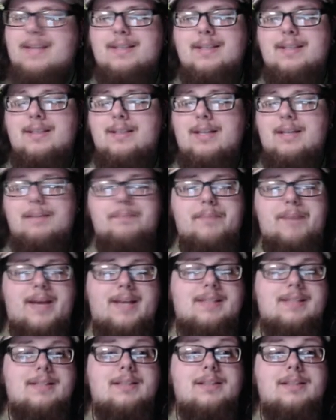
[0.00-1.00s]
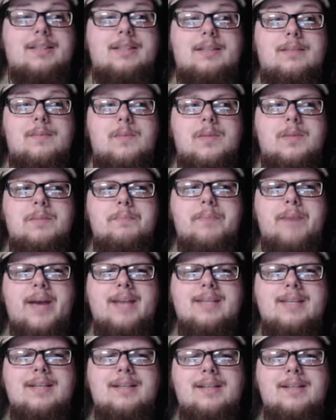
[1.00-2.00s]
not Basculus. Was it
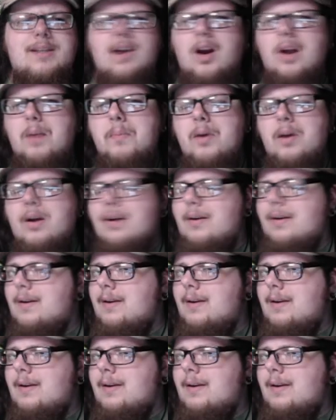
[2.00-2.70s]
Basculus armor?